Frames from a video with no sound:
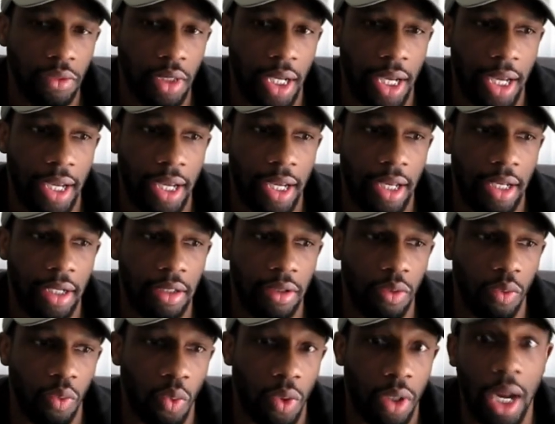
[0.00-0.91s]

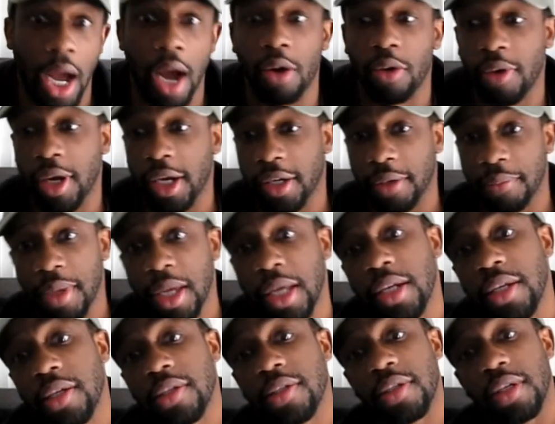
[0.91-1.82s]
And what I would
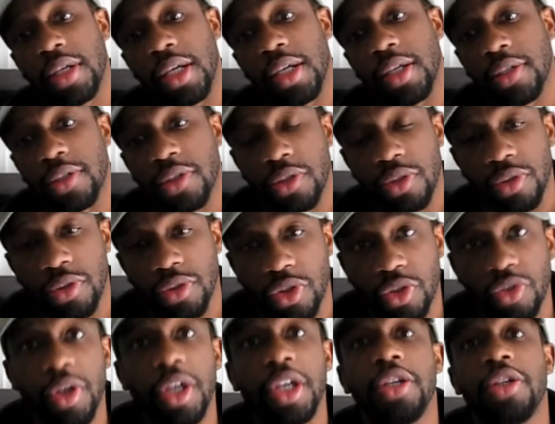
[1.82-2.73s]
recommend is
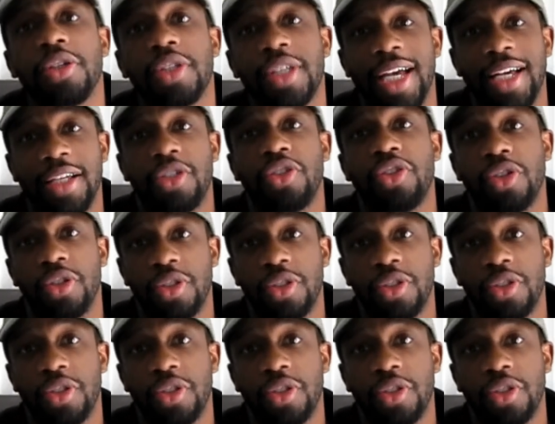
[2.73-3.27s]
screen test